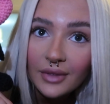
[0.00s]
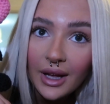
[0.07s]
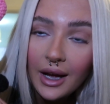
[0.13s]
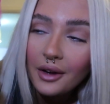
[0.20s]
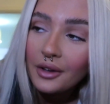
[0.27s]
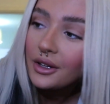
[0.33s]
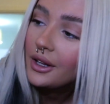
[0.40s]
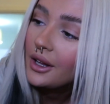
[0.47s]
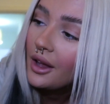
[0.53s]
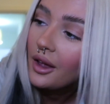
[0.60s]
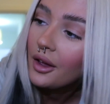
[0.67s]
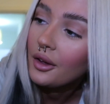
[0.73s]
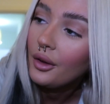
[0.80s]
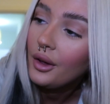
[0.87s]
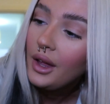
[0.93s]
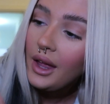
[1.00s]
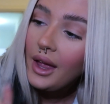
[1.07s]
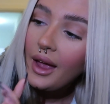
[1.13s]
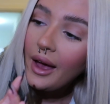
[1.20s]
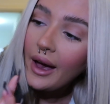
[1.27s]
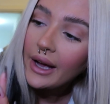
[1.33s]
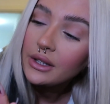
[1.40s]
How cute.
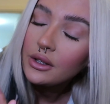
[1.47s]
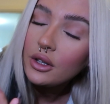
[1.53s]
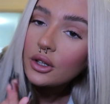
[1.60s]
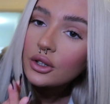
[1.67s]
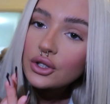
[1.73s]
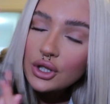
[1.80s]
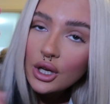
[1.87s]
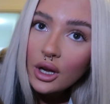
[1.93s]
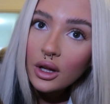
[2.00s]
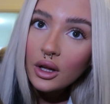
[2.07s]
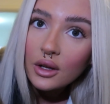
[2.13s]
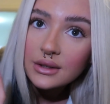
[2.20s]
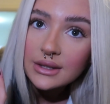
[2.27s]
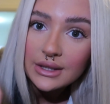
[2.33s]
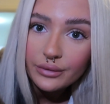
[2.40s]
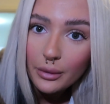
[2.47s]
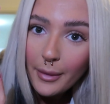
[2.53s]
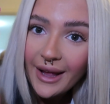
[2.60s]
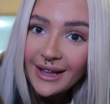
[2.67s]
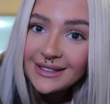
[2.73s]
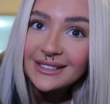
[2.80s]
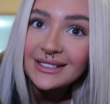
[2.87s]
And you could choose, it's from
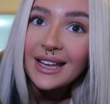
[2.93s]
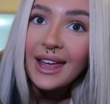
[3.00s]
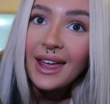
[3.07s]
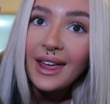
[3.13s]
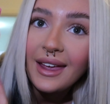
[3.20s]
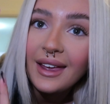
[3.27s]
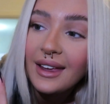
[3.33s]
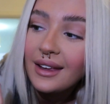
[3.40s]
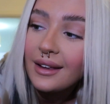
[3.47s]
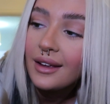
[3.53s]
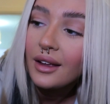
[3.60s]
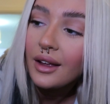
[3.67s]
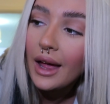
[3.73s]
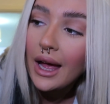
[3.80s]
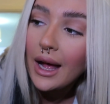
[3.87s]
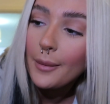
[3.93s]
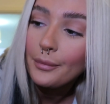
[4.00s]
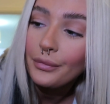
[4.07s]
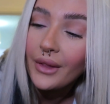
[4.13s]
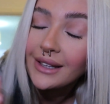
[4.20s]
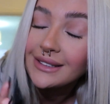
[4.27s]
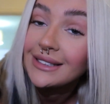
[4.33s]
Etsy.
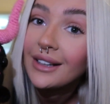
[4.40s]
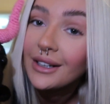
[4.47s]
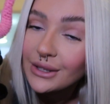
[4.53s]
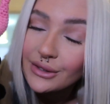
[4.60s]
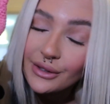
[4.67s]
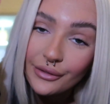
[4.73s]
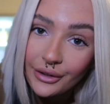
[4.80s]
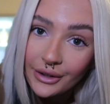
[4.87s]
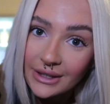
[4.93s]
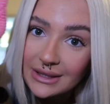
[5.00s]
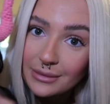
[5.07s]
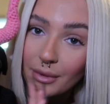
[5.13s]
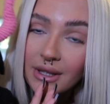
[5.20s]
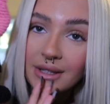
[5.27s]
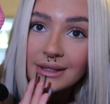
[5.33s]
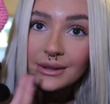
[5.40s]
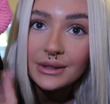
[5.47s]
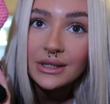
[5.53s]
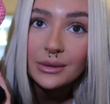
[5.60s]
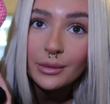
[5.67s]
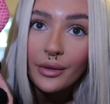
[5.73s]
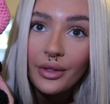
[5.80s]
Um, I did ask her for Christmas. This
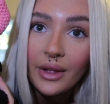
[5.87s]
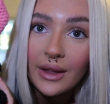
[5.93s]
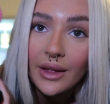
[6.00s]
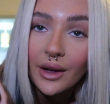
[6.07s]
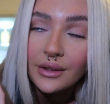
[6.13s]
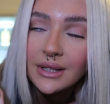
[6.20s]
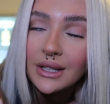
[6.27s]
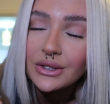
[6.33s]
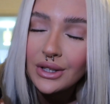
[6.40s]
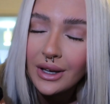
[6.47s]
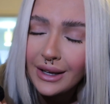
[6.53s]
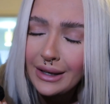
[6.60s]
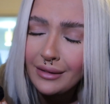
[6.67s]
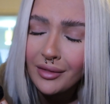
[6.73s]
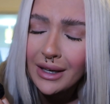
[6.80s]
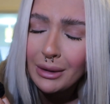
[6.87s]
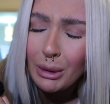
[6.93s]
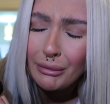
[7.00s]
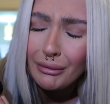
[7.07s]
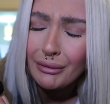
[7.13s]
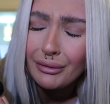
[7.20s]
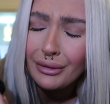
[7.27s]
was one thing and I was like, Charlie, I really
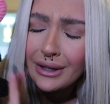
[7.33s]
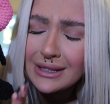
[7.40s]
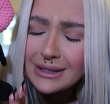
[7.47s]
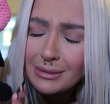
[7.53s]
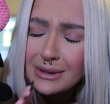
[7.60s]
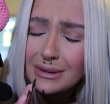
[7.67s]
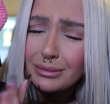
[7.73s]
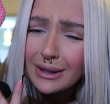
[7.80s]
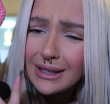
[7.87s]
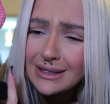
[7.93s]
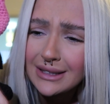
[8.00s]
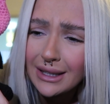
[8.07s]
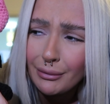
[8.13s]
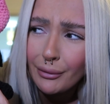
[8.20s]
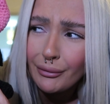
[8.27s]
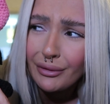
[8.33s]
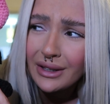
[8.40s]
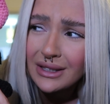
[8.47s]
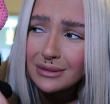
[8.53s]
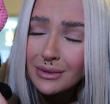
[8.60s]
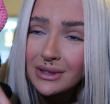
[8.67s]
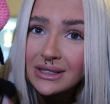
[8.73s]
want one for Christmas. Please get one for
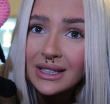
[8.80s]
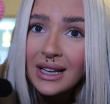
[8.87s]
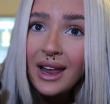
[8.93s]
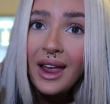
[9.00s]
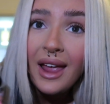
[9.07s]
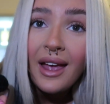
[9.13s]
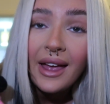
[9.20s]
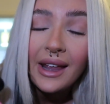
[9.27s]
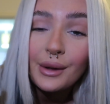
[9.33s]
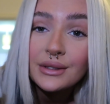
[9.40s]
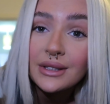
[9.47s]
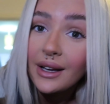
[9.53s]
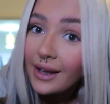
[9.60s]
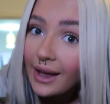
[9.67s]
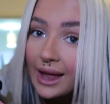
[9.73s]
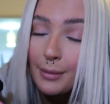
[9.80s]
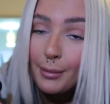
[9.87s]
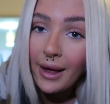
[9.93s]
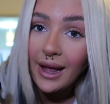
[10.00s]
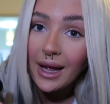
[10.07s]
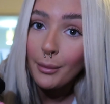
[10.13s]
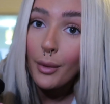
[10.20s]
Christmas? And he was like, okay,
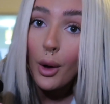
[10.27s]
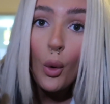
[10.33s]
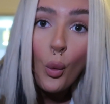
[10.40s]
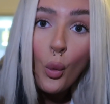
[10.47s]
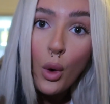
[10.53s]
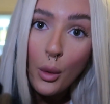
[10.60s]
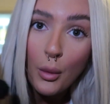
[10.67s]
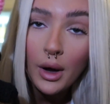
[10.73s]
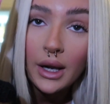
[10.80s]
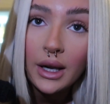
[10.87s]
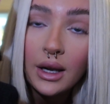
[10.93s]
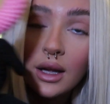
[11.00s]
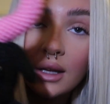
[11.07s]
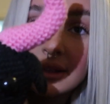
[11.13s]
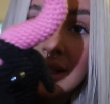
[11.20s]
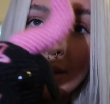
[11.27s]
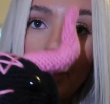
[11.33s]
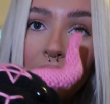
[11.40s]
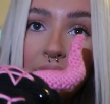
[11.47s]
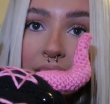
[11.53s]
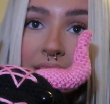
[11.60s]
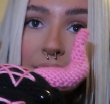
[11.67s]
babe, what one? So I
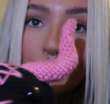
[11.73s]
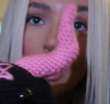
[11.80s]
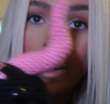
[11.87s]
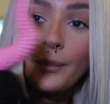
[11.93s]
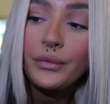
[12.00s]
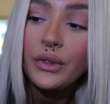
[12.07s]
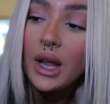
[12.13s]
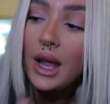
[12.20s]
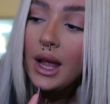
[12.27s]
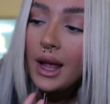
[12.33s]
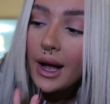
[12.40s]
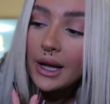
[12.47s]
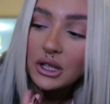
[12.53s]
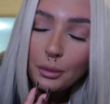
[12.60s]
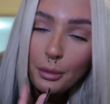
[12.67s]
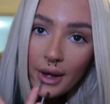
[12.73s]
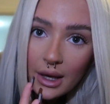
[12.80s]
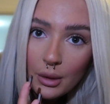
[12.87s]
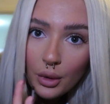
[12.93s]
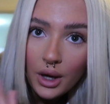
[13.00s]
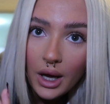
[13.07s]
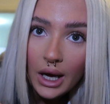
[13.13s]
picked this one and you
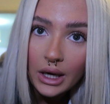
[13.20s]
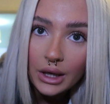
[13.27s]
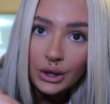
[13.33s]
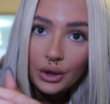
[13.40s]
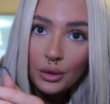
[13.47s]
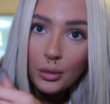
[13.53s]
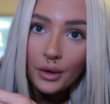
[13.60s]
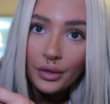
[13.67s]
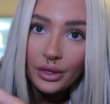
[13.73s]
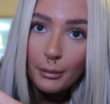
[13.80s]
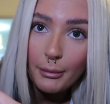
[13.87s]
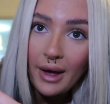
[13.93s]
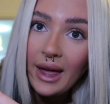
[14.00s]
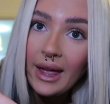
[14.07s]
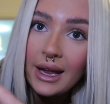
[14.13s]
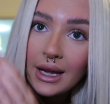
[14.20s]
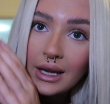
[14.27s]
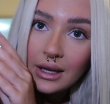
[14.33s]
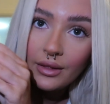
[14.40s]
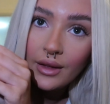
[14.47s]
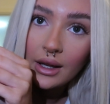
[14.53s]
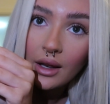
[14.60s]
pick what colour you want the
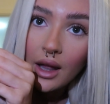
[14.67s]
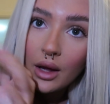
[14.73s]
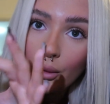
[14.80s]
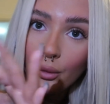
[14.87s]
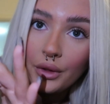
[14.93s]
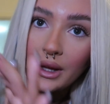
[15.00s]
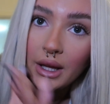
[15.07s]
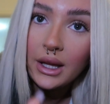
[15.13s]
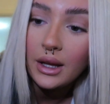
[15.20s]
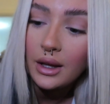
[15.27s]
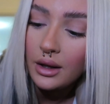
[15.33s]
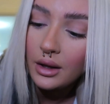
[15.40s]
main and then like all the